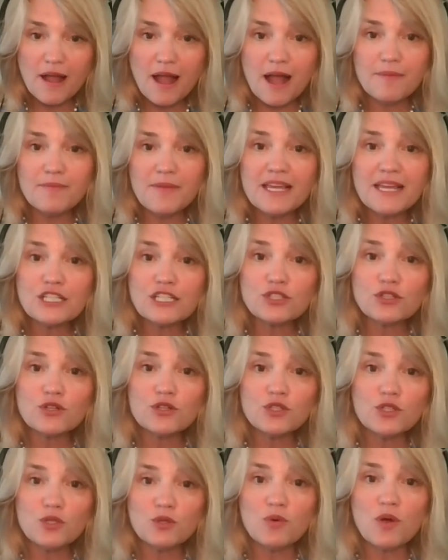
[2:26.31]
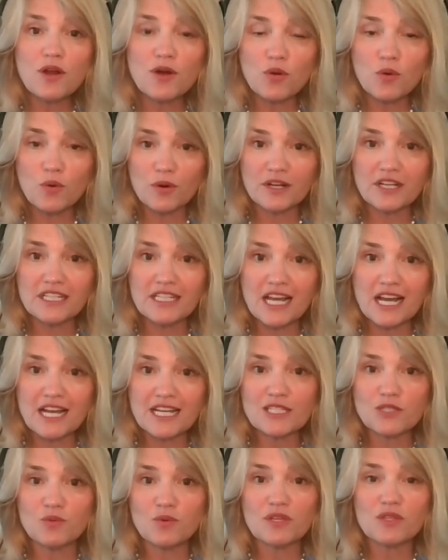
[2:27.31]
and make sure you are
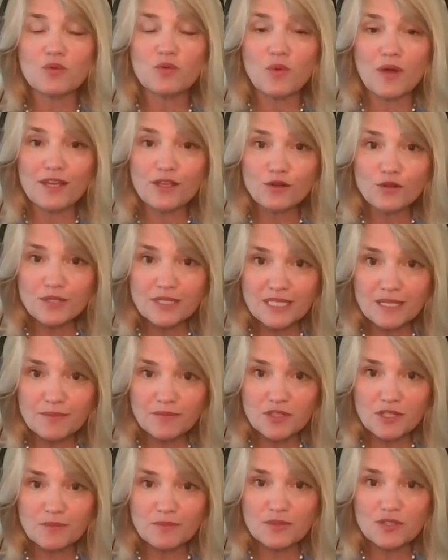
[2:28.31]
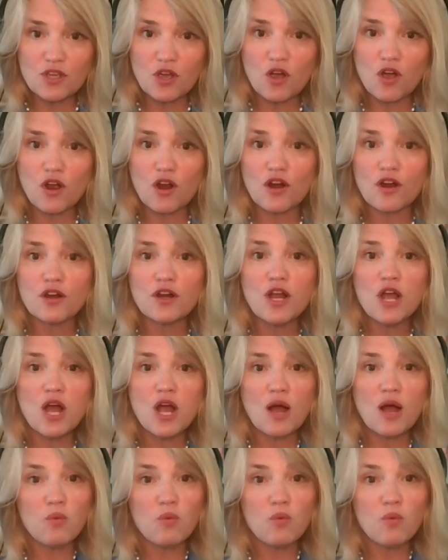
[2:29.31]
organized with what your symptoms are,